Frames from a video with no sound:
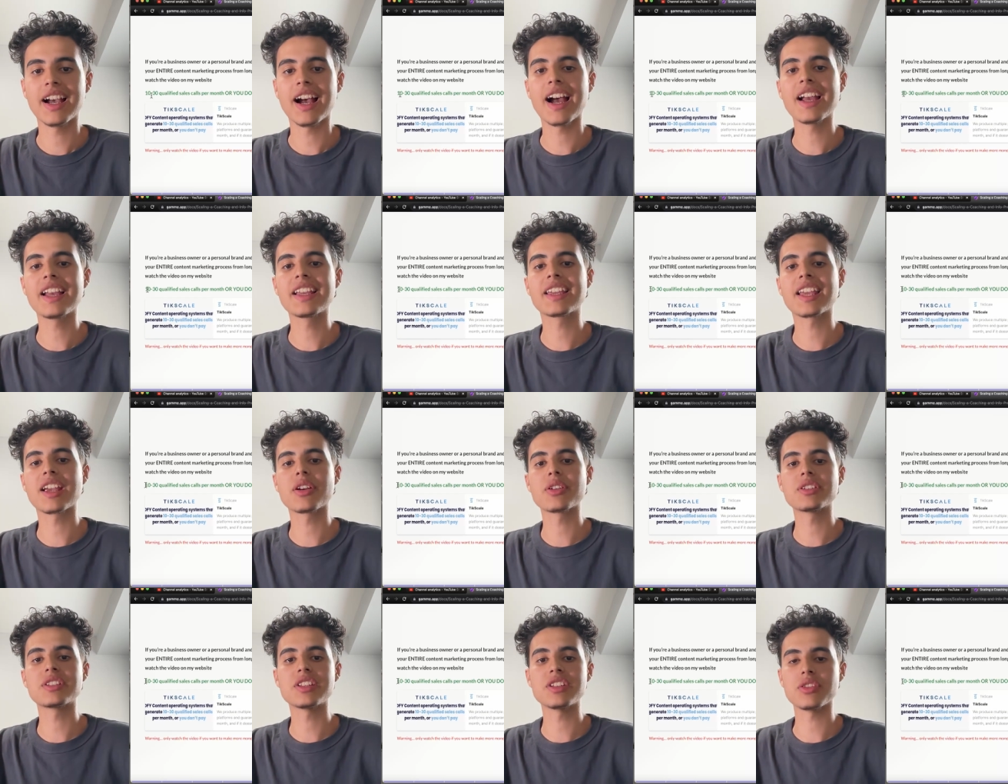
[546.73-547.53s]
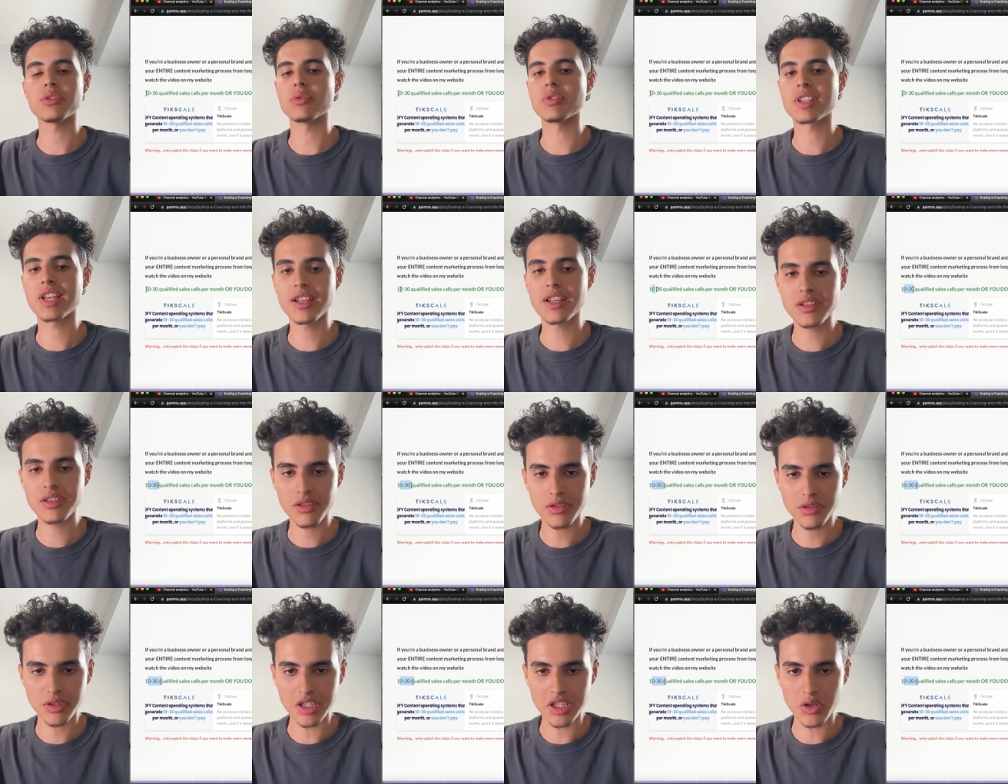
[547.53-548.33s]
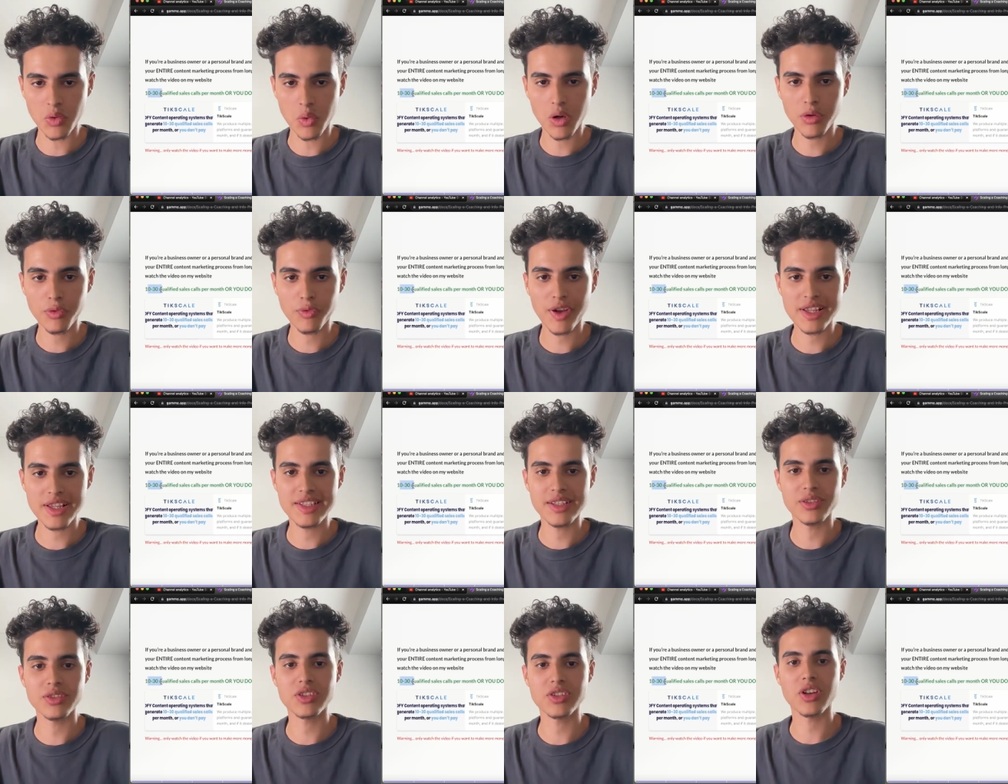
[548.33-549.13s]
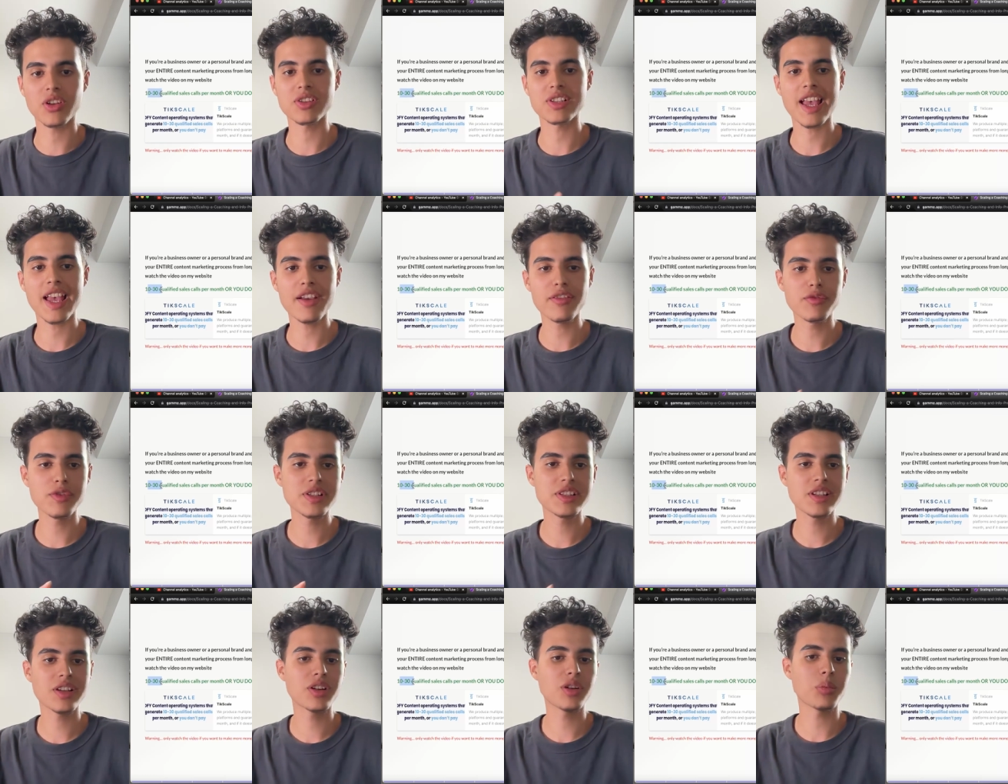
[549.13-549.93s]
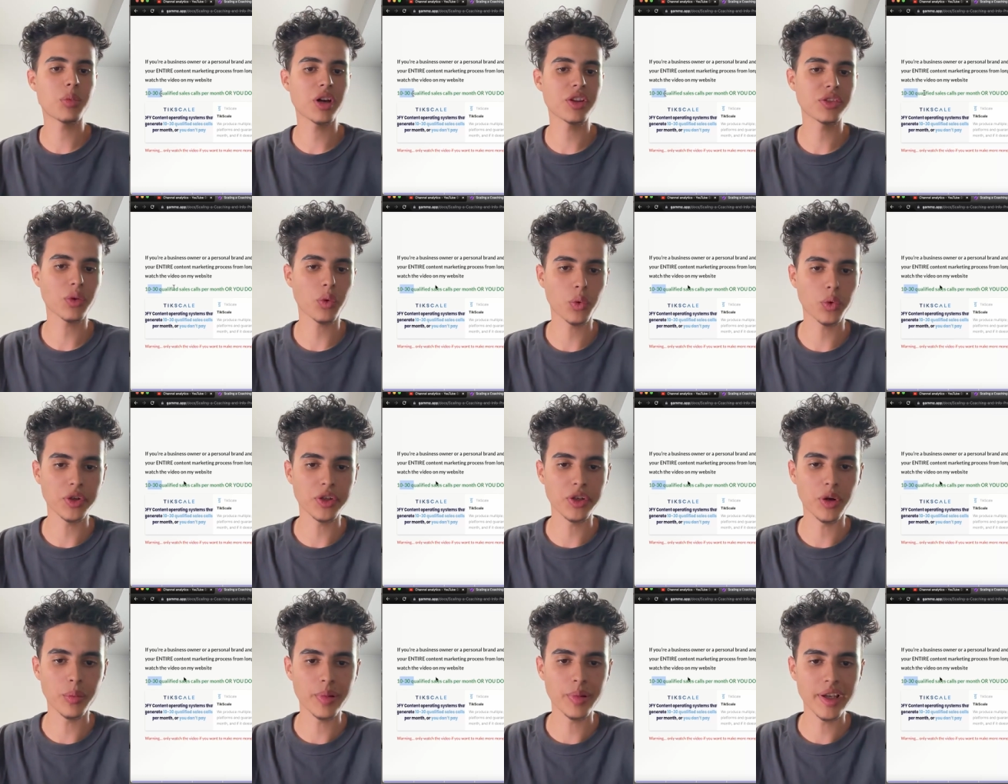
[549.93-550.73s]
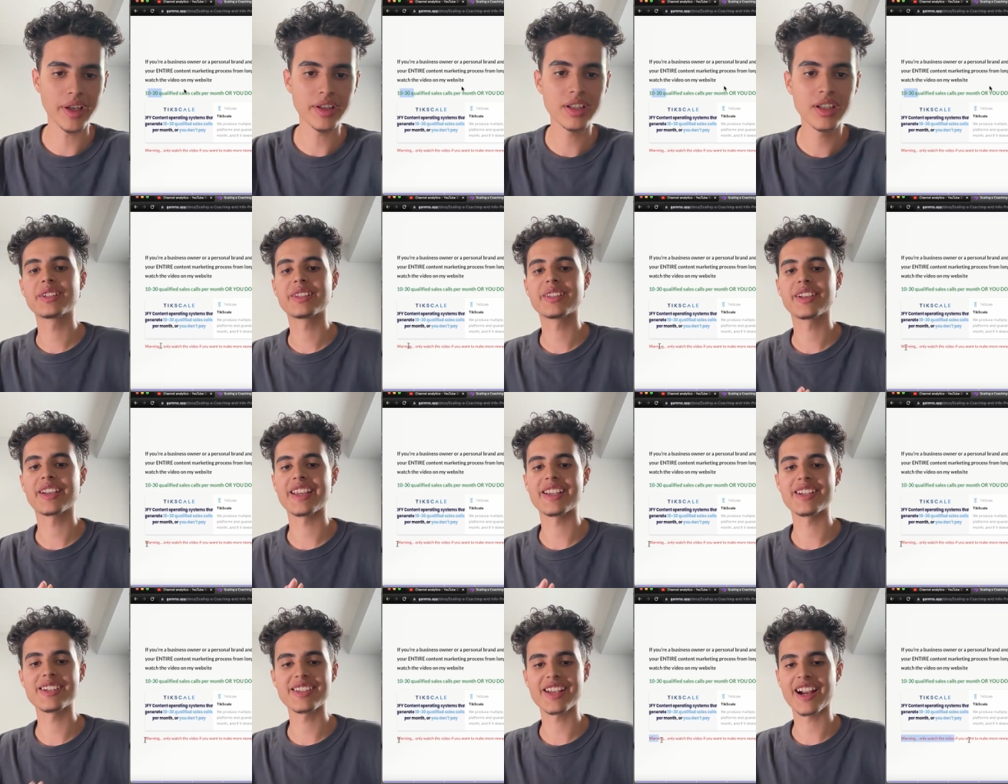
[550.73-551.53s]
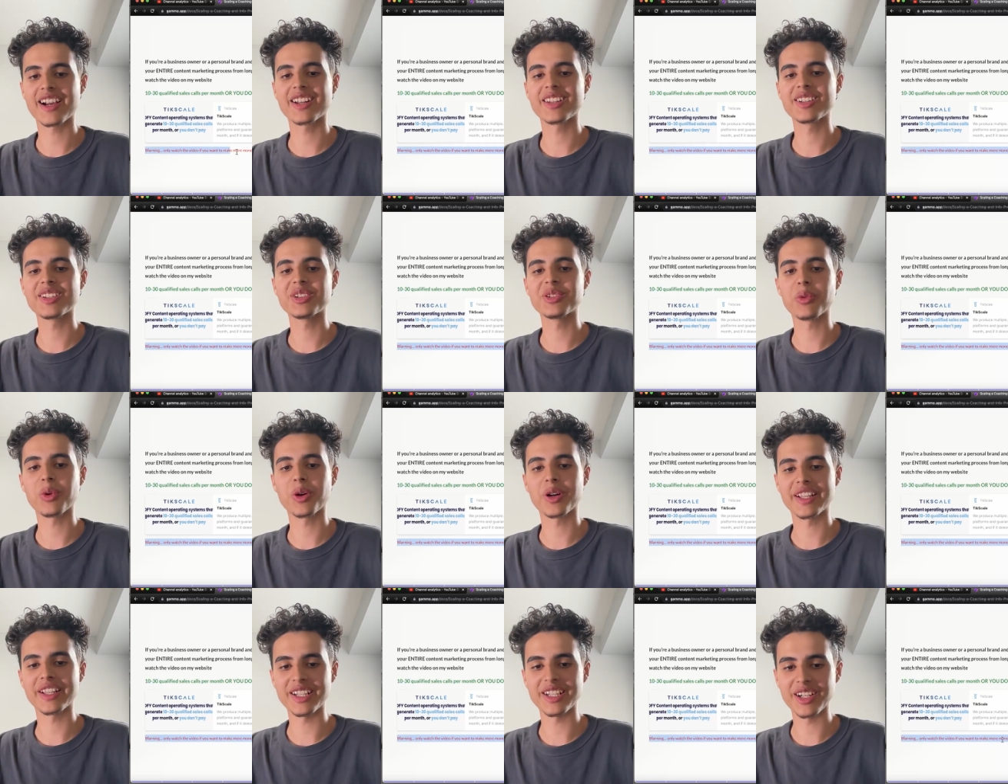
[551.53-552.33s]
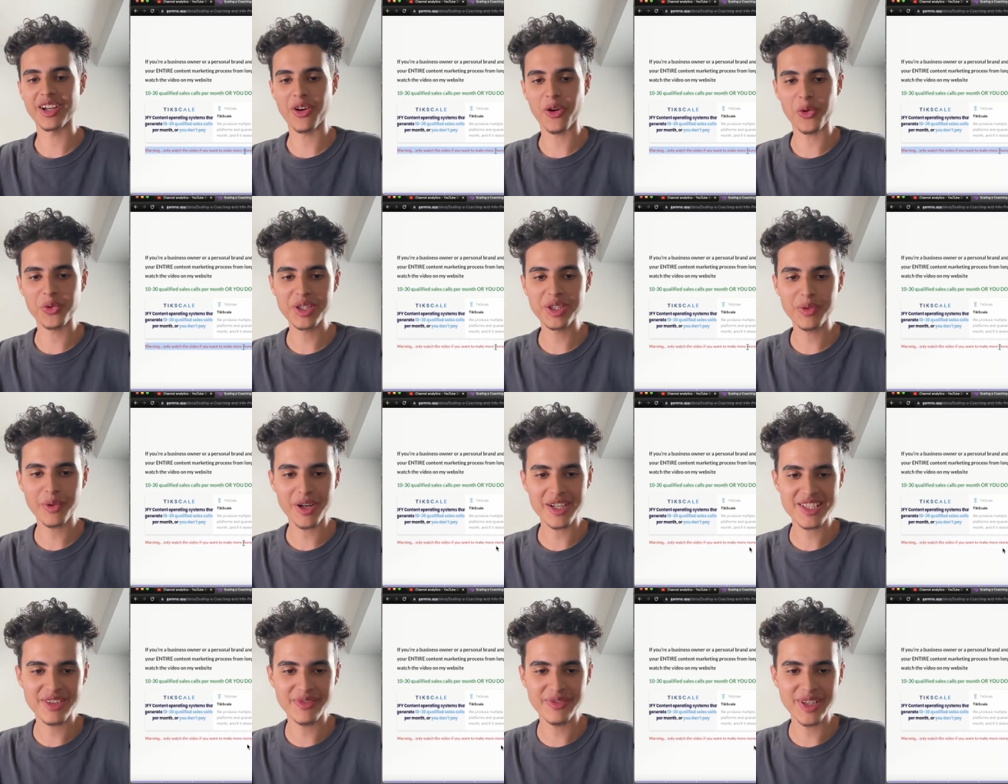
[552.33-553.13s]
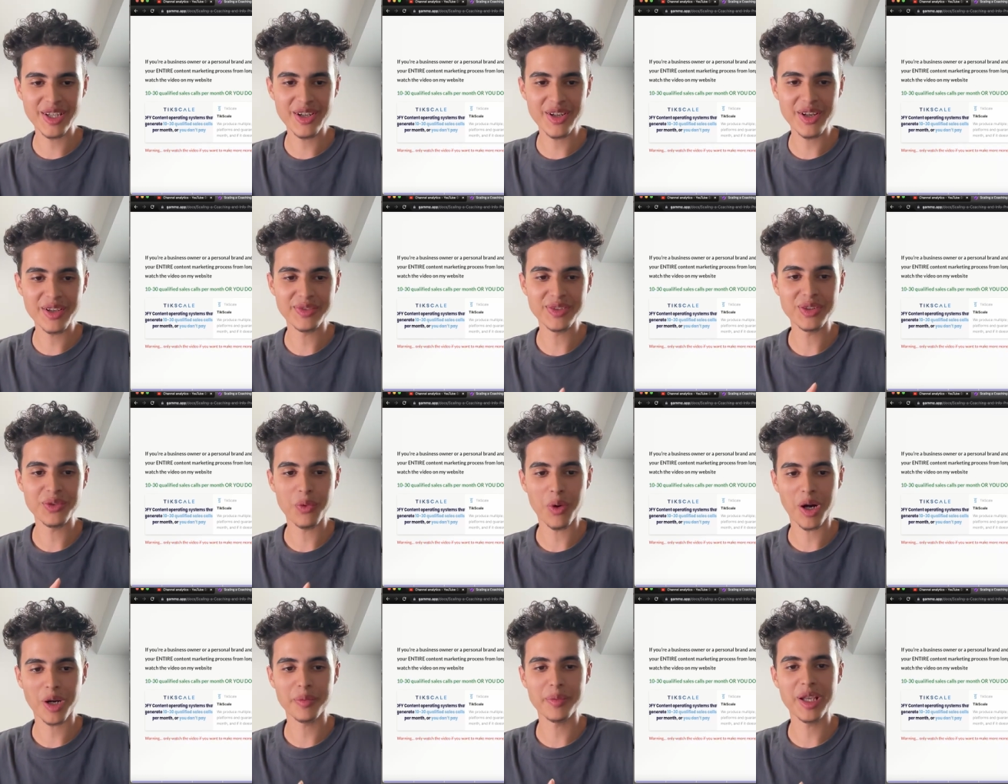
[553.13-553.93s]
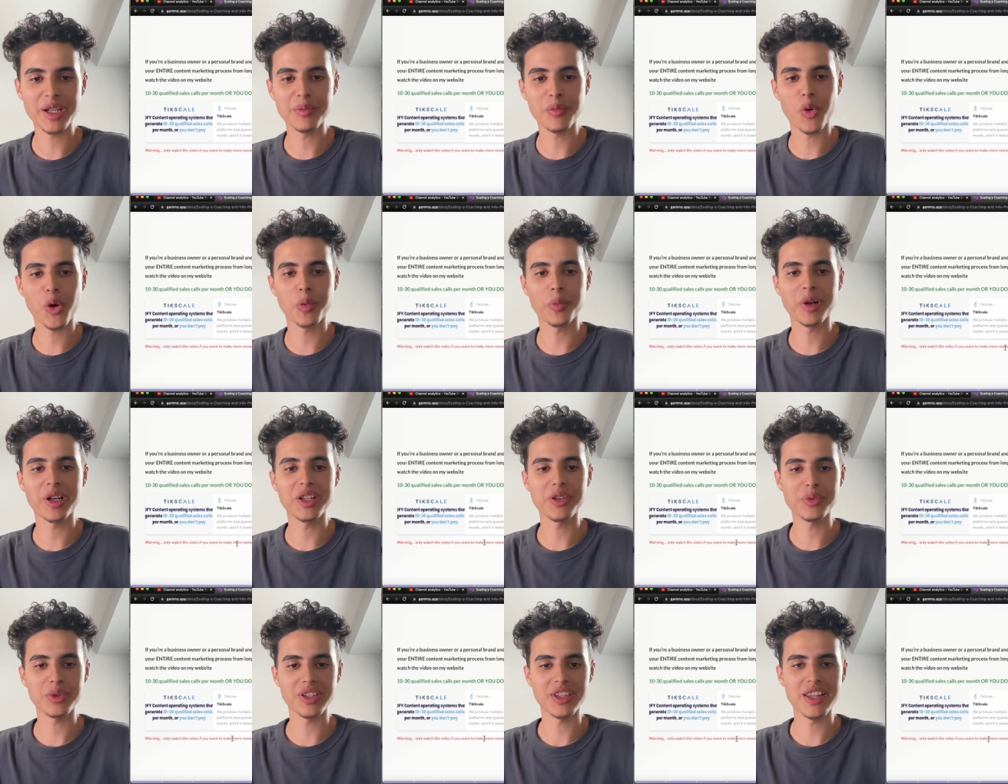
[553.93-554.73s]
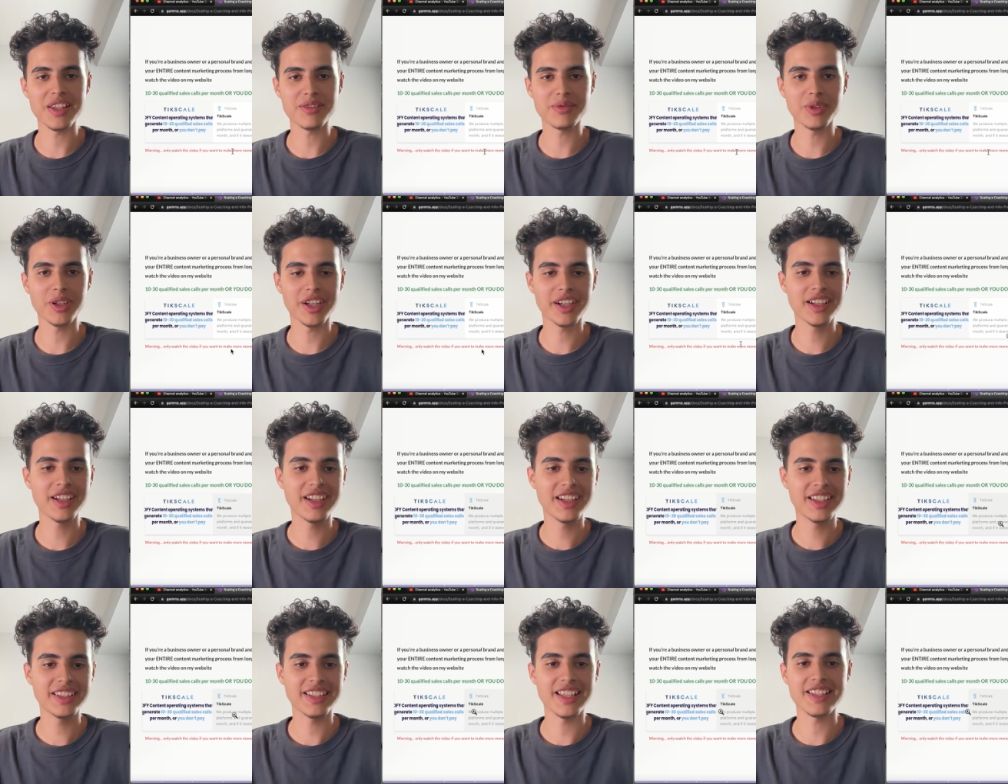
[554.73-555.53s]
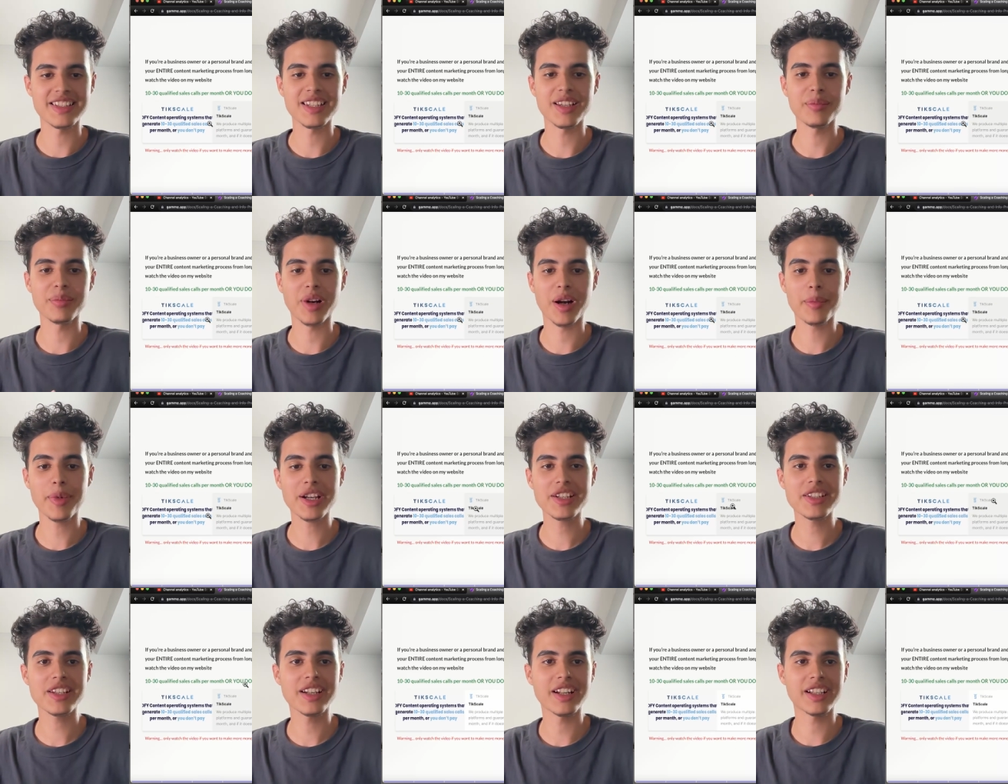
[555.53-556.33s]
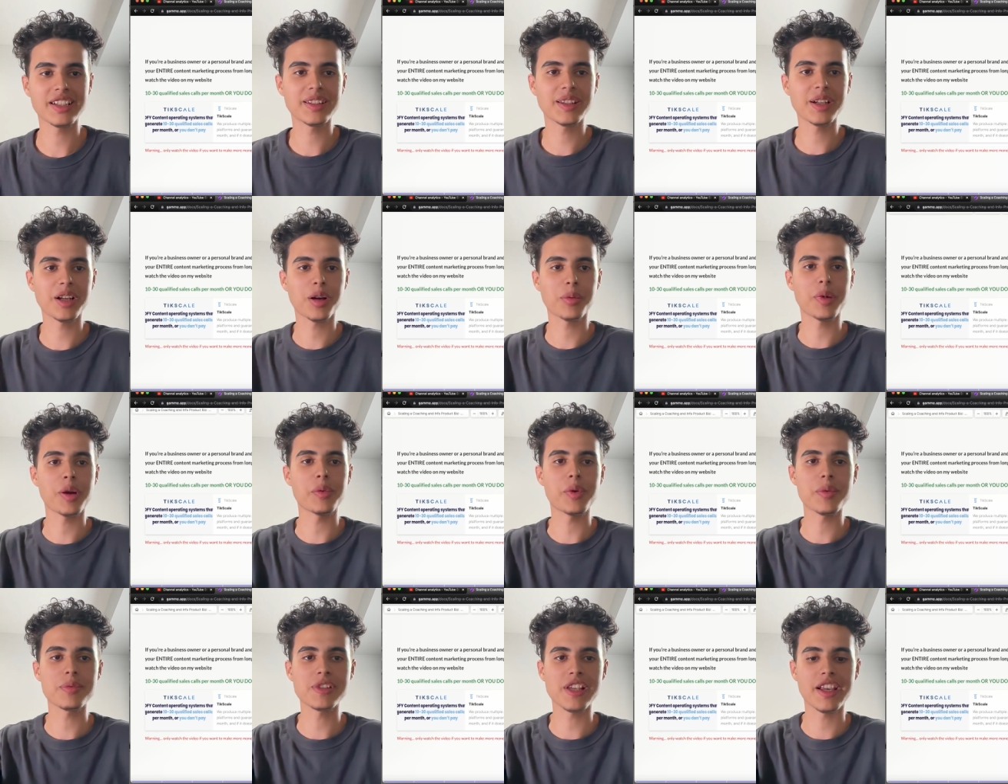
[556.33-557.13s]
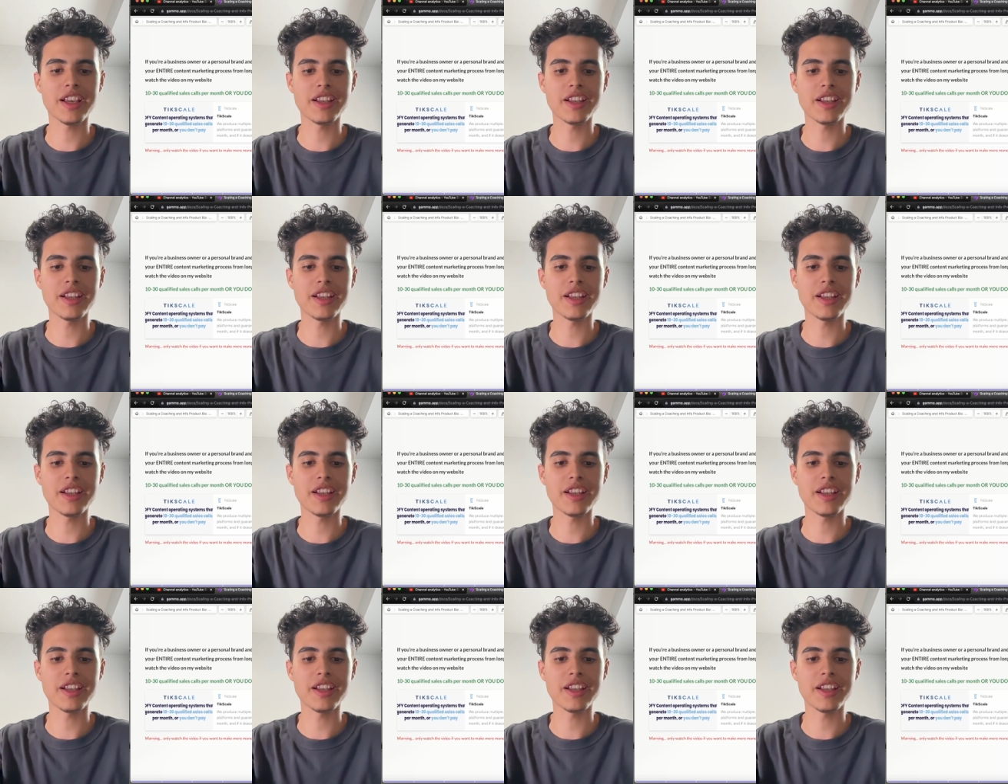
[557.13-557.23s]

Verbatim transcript: I guarantee you 10 to 30 qualified sales calls every single month, or you don't pay. Okay, I got a little warning here. Only watch the video if you want to make more money with less work. That's it. But I'm actually going to click on my website